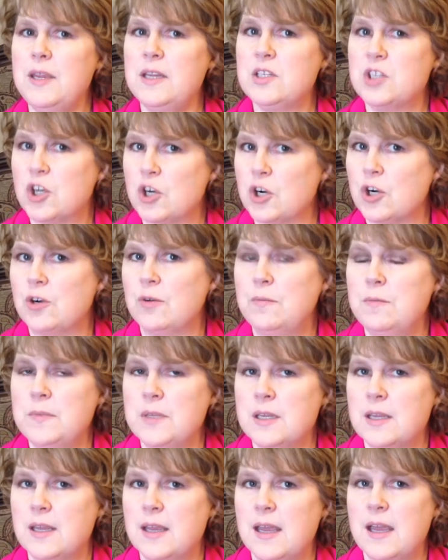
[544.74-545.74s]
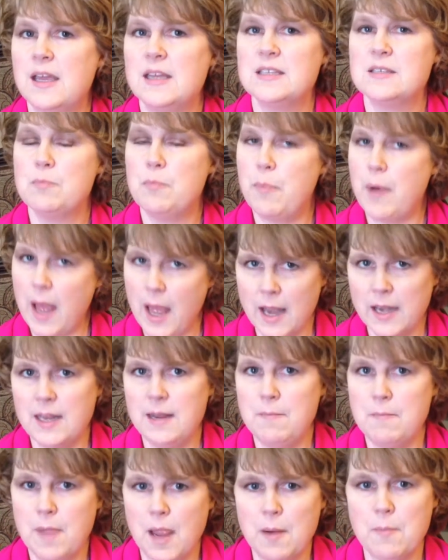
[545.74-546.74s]
be termed as
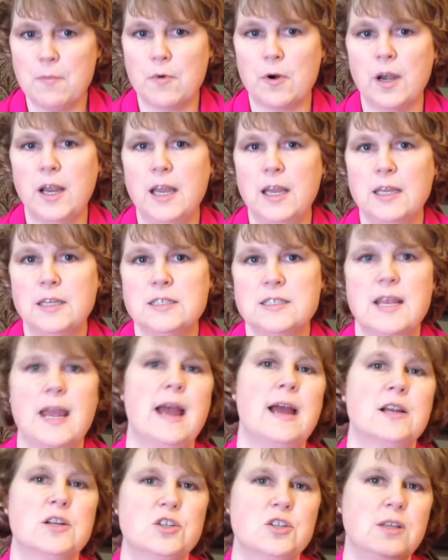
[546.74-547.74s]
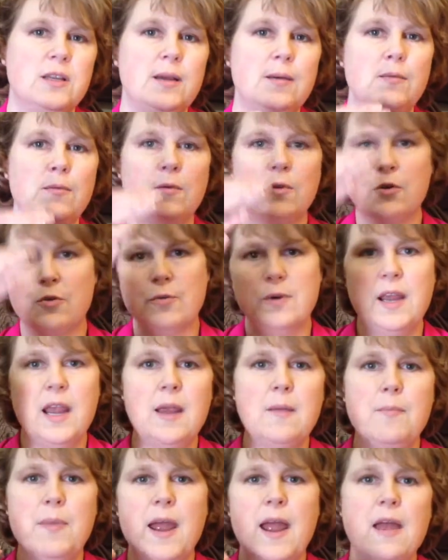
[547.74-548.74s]
body memory to actually
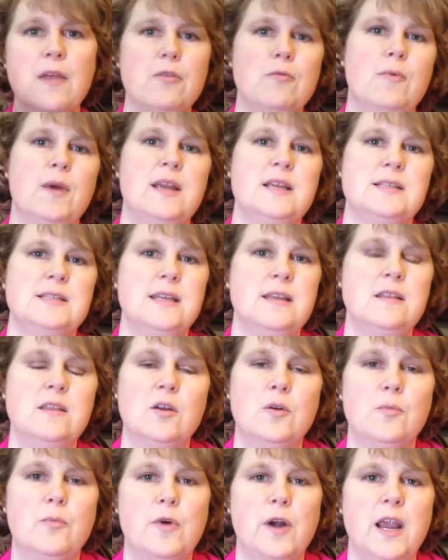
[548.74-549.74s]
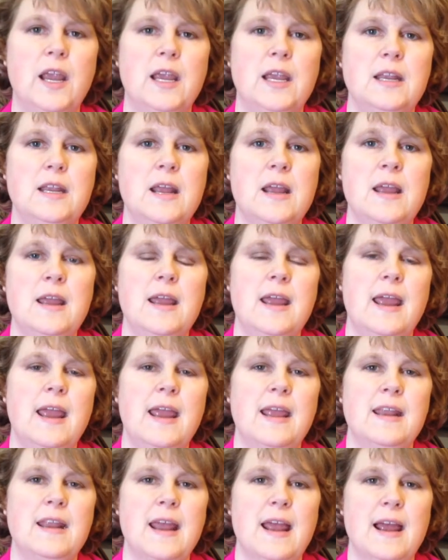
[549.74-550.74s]
create pathways in their brain
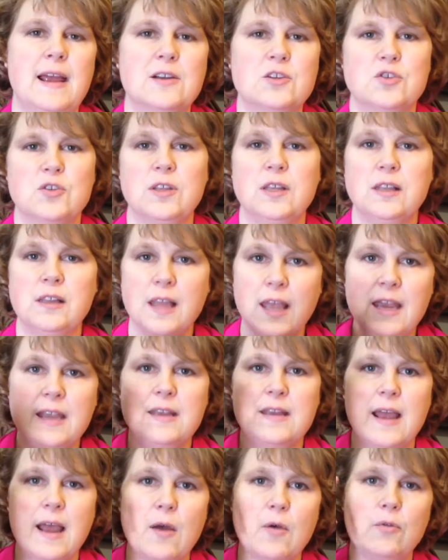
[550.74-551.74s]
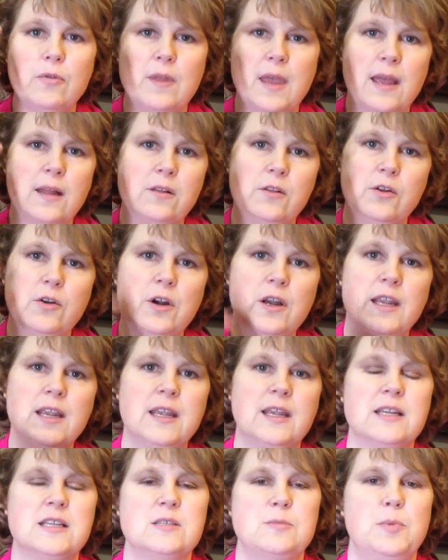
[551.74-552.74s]
and actually lay down that learning
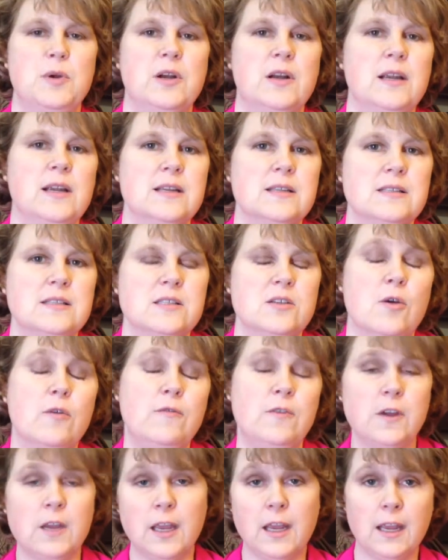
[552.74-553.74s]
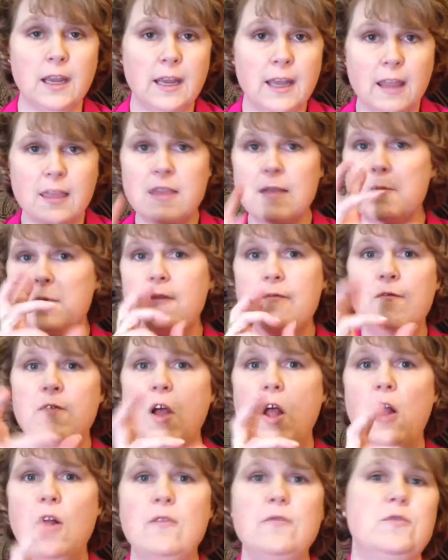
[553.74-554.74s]
experience. So if you can get them
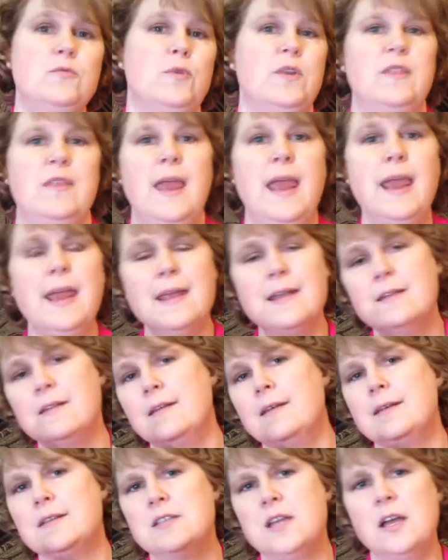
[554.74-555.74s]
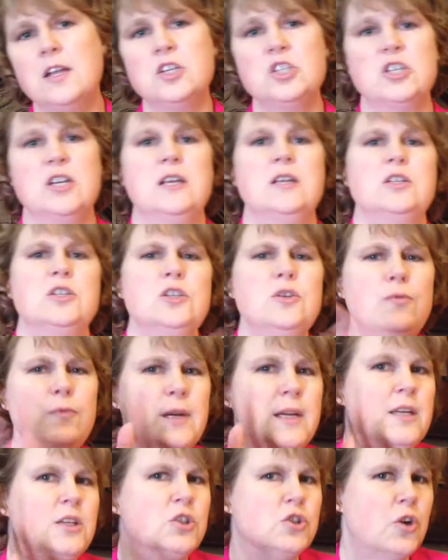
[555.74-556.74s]
involved with handling, touching,
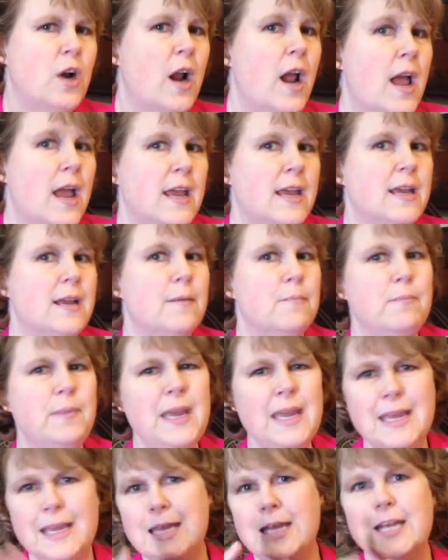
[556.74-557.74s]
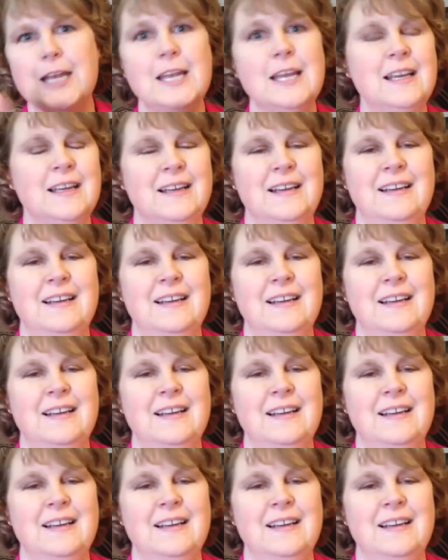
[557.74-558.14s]
doing, trying, being,